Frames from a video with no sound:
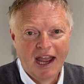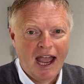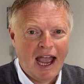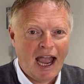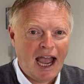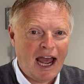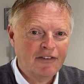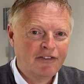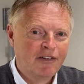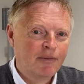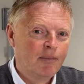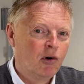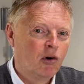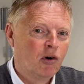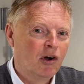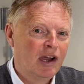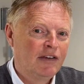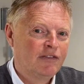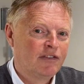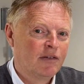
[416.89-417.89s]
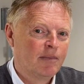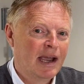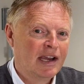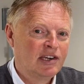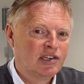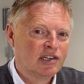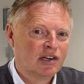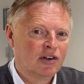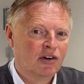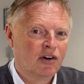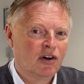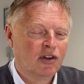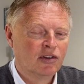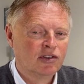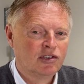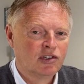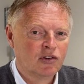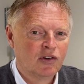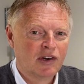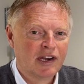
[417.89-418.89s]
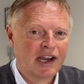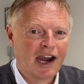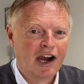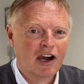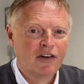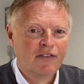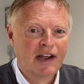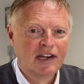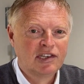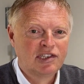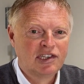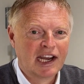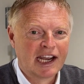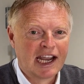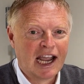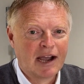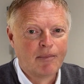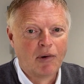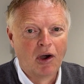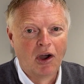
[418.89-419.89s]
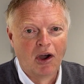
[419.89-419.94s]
And for more information on touring caravans, check out My